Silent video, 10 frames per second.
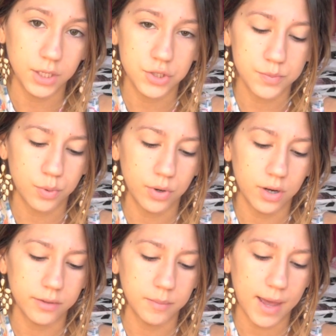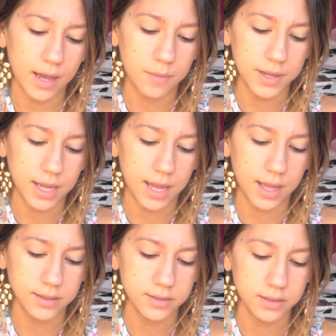I just pour it on the back of my
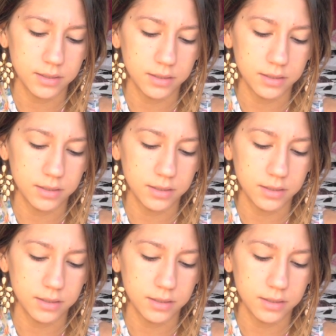hand.